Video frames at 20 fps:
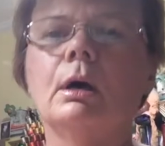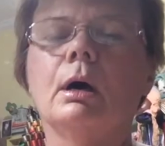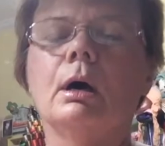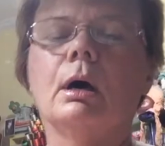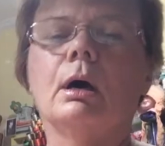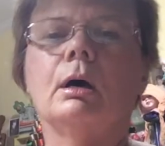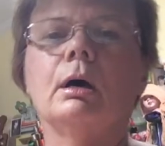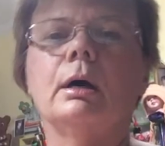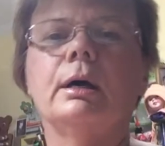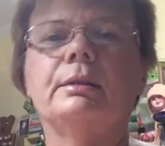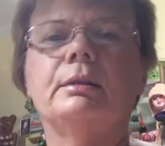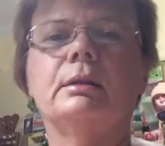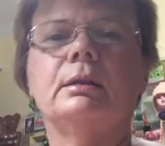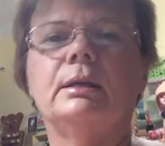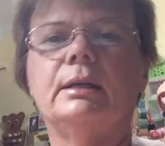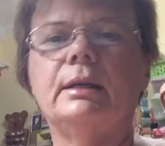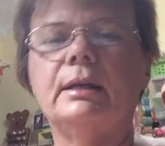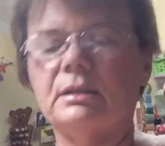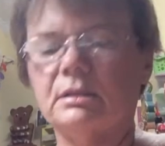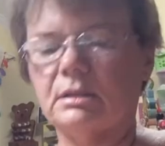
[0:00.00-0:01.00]
All right, the
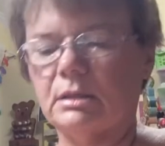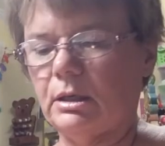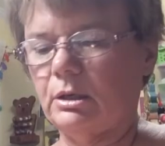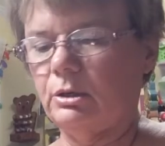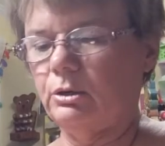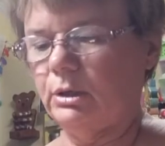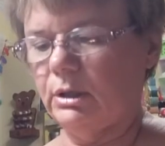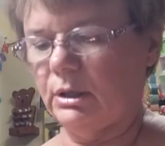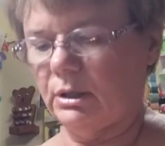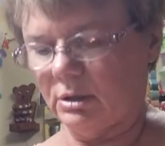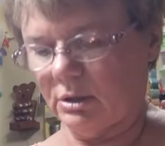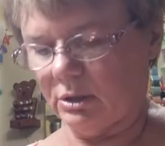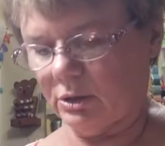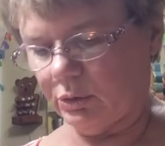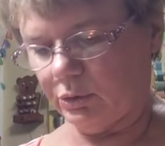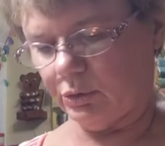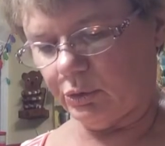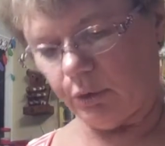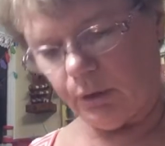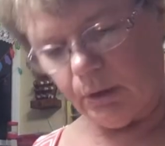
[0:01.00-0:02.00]
next thing you need to
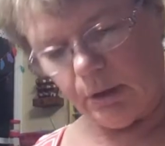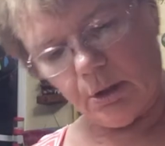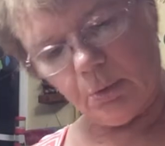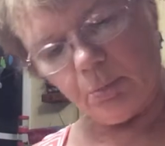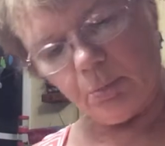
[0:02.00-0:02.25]
do is you need to